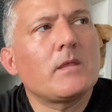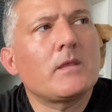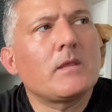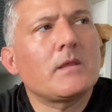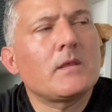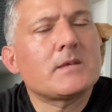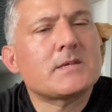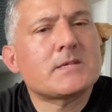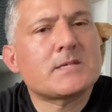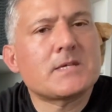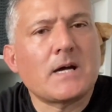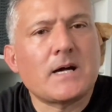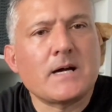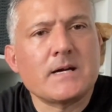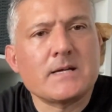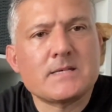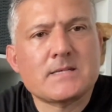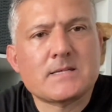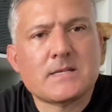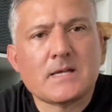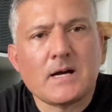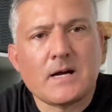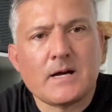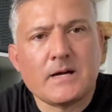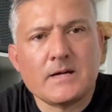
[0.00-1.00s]
size
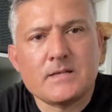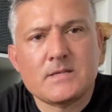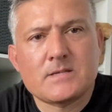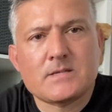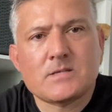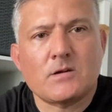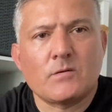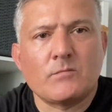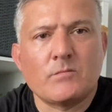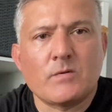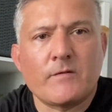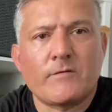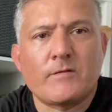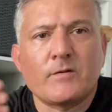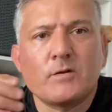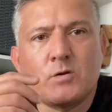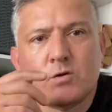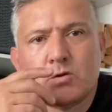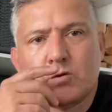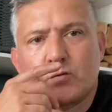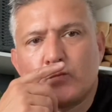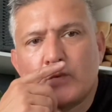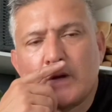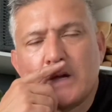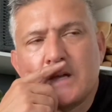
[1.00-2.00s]
guides on
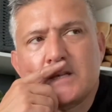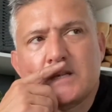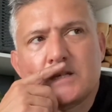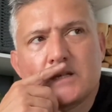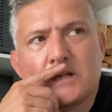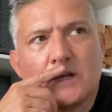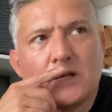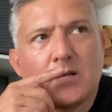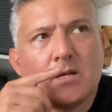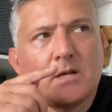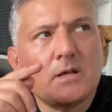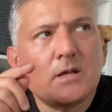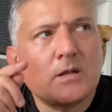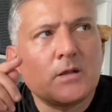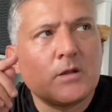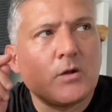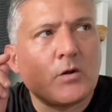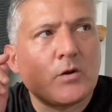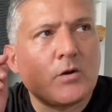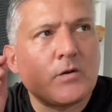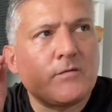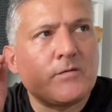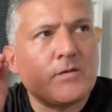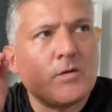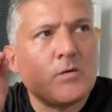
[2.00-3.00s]
Revolution Race. A lot
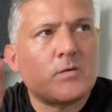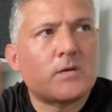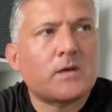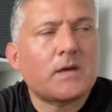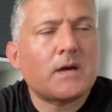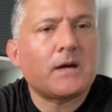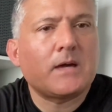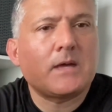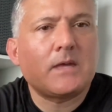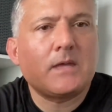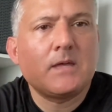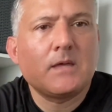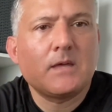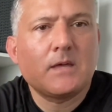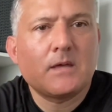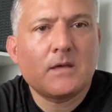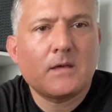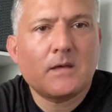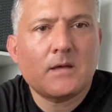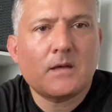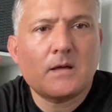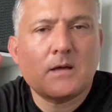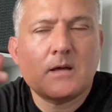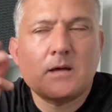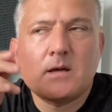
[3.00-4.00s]
of UK
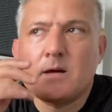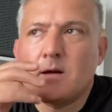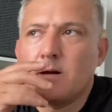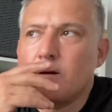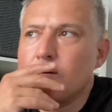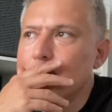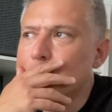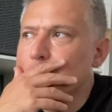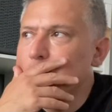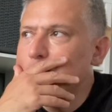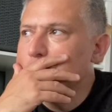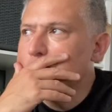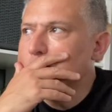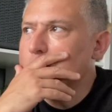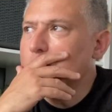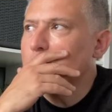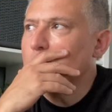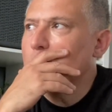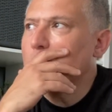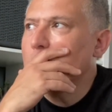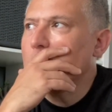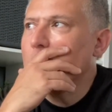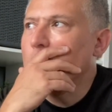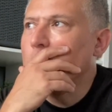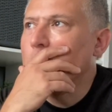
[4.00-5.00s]

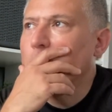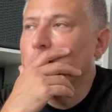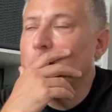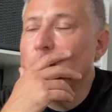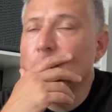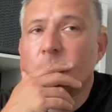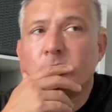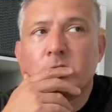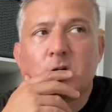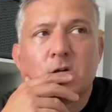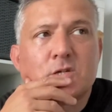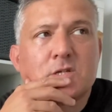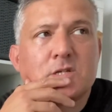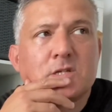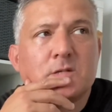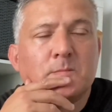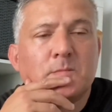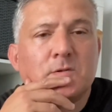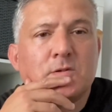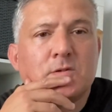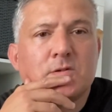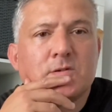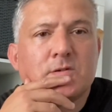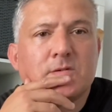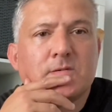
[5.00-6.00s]
or a lot of
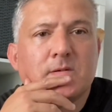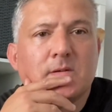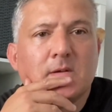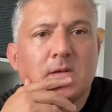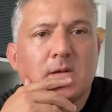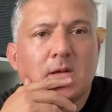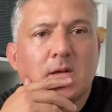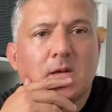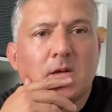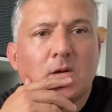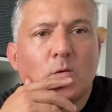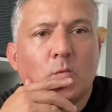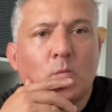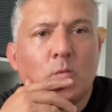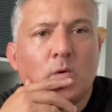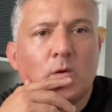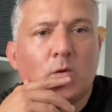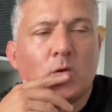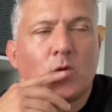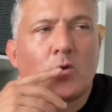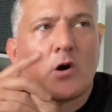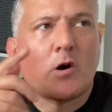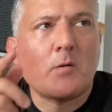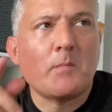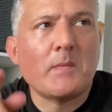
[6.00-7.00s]
customers will
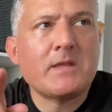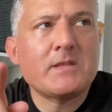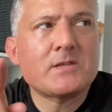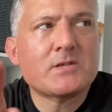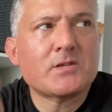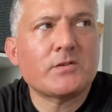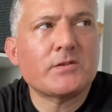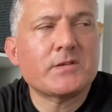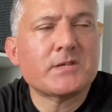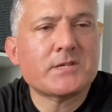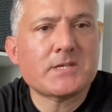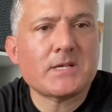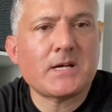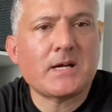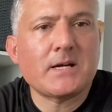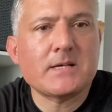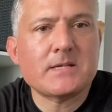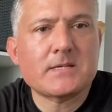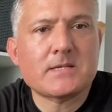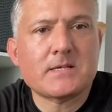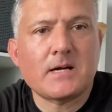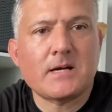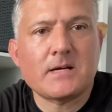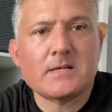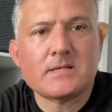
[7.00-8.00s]
comment on the size
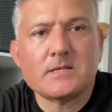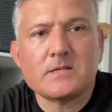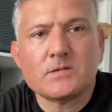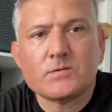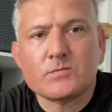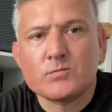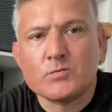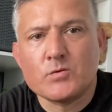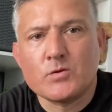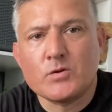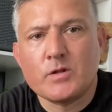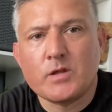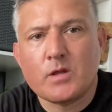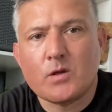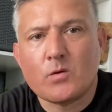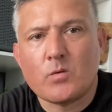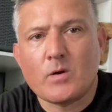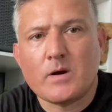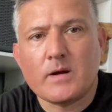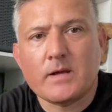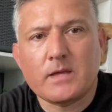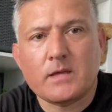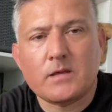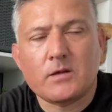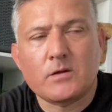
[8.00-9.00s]
guides. It's really
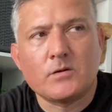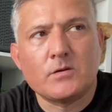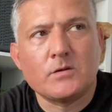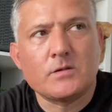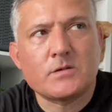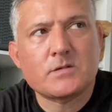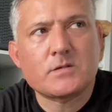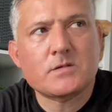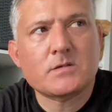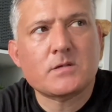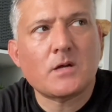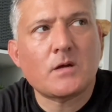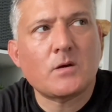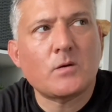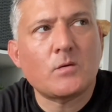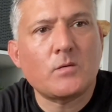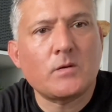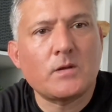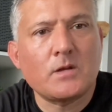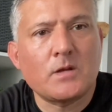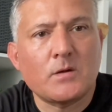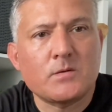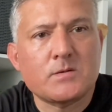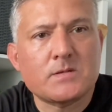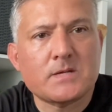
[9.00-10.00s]
quite good. So,
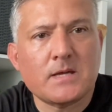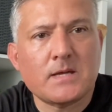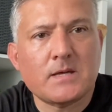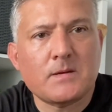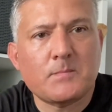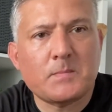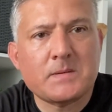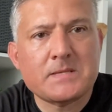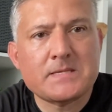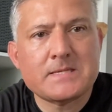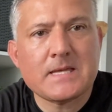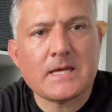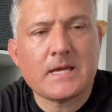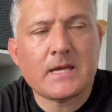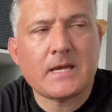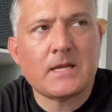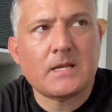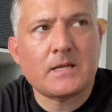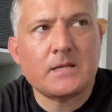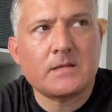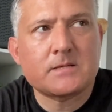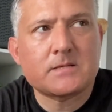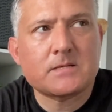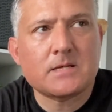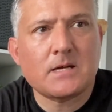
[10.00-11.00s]
you know, take a
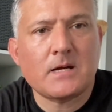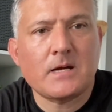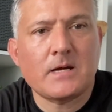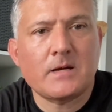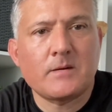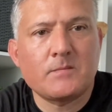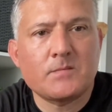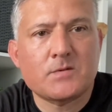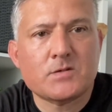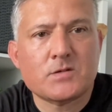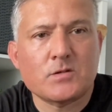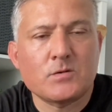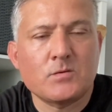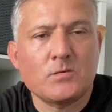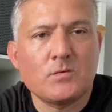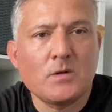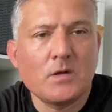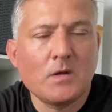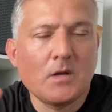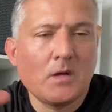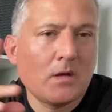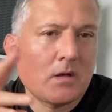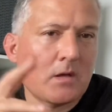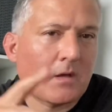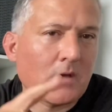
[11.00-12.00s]
particular time to
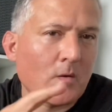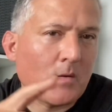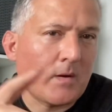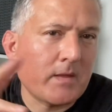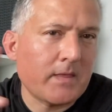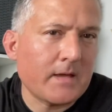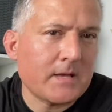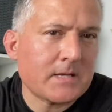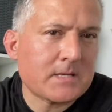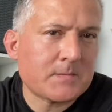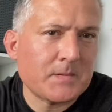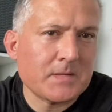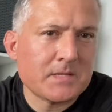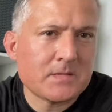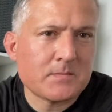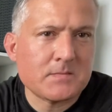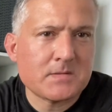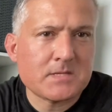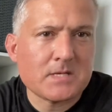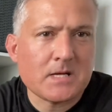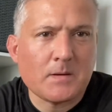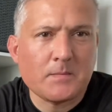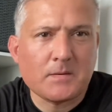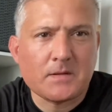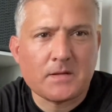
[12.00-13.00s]
go in there, spend some
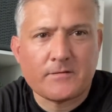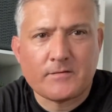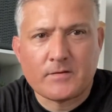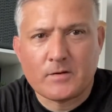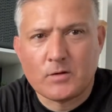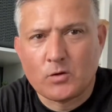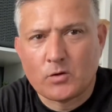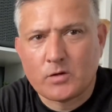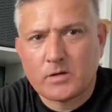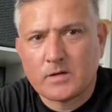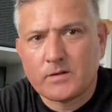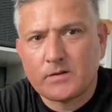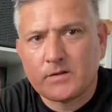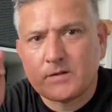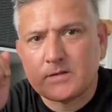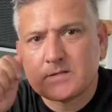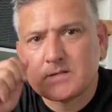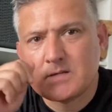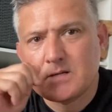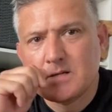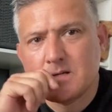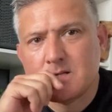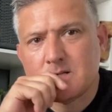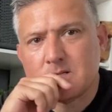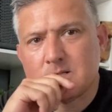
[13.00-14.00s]
time and have a look at the
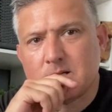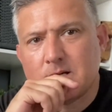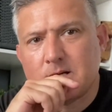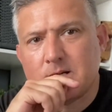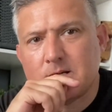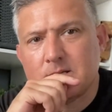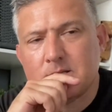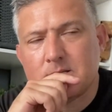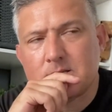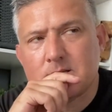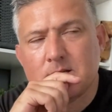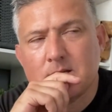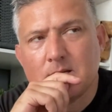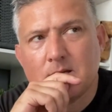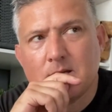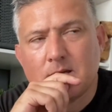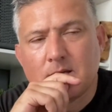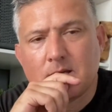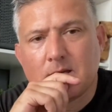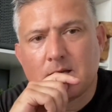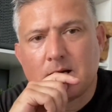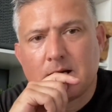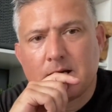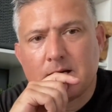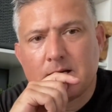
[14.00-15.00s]
size
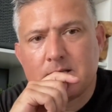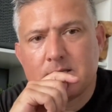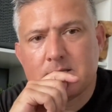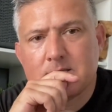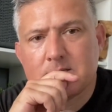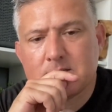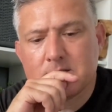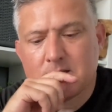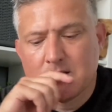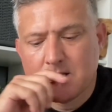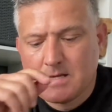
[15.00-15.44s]
guides.